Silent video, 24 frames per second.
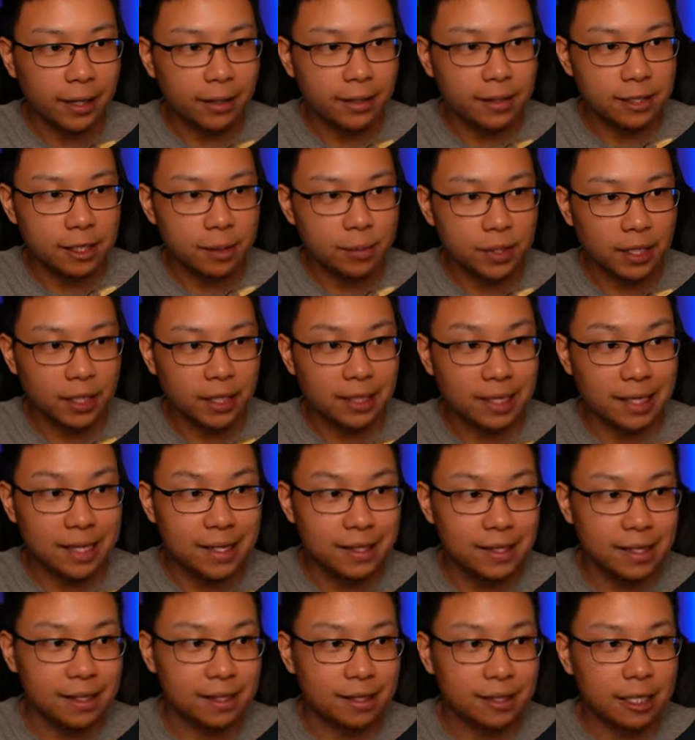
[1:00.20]
this seems like an
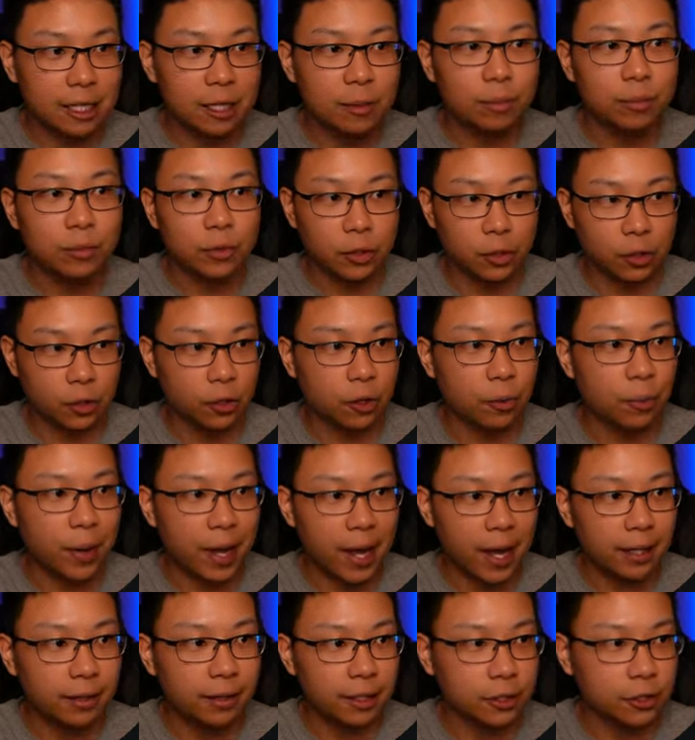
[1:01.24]
easy skip. Good or
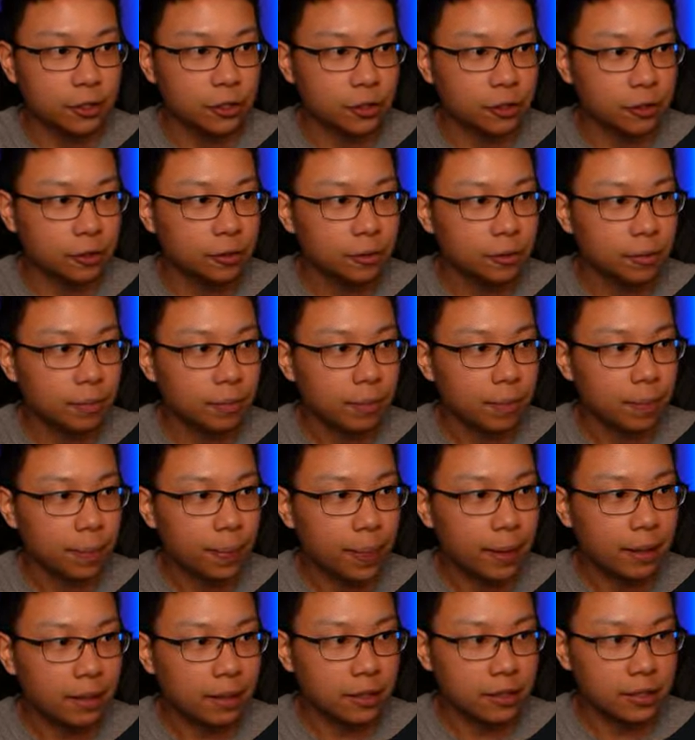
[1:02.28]
bad, that's true.
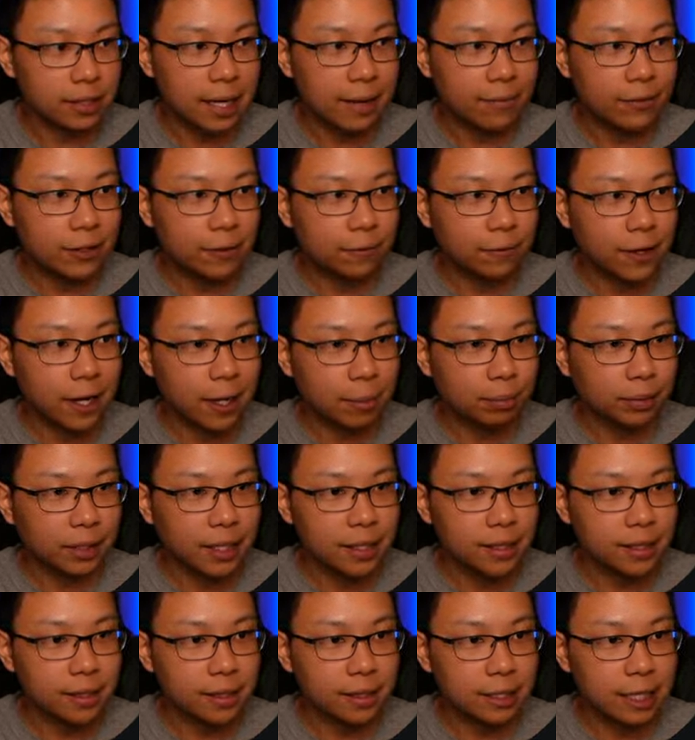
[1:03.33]
Doesn't have a defined
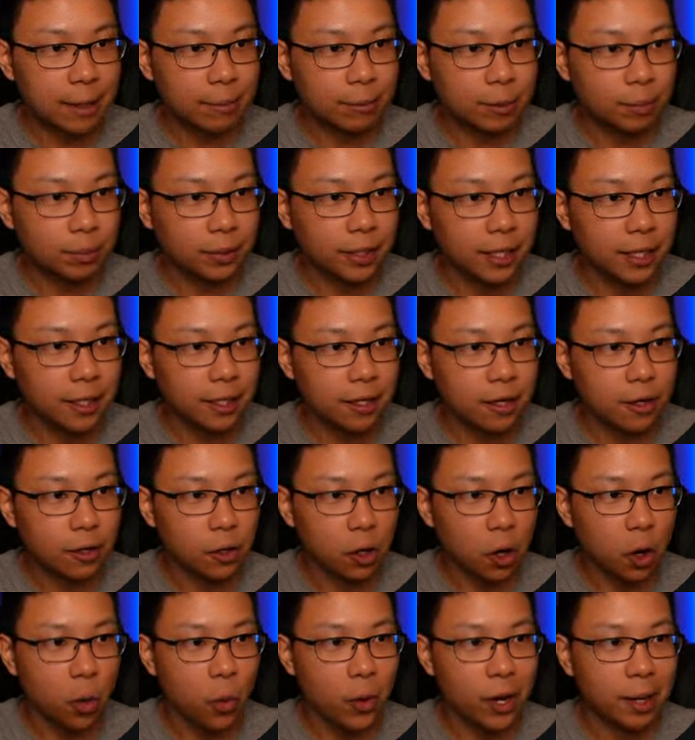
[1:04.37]
place in the game to play.
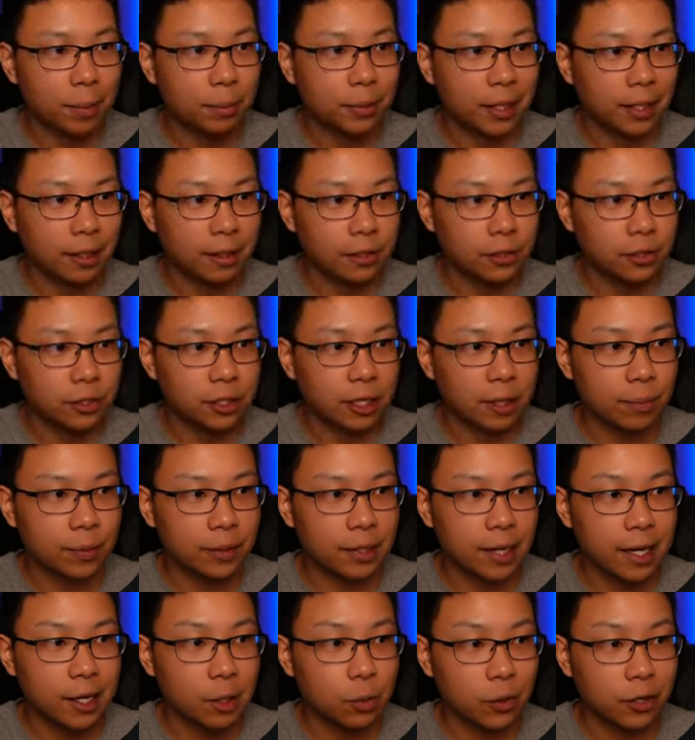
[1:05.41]
No way I'm letting this champion
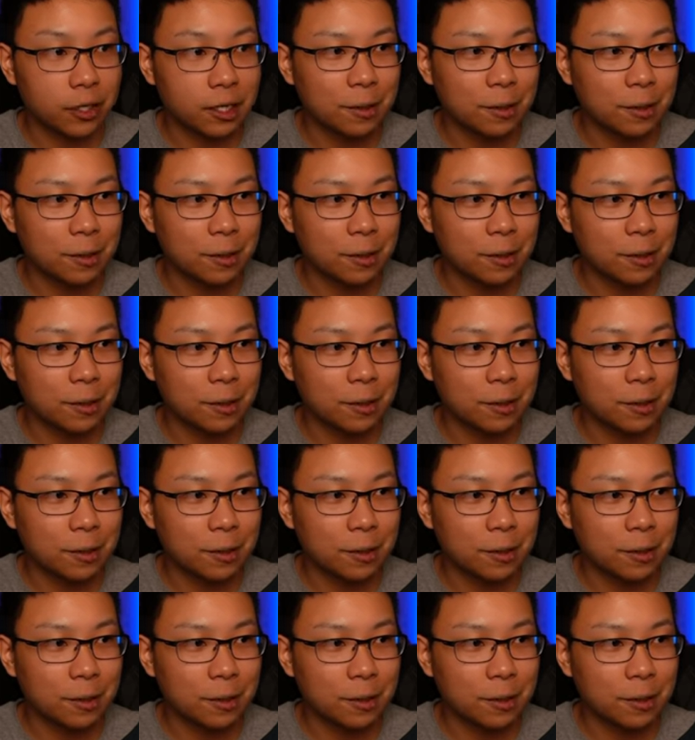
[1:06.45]
anywhere near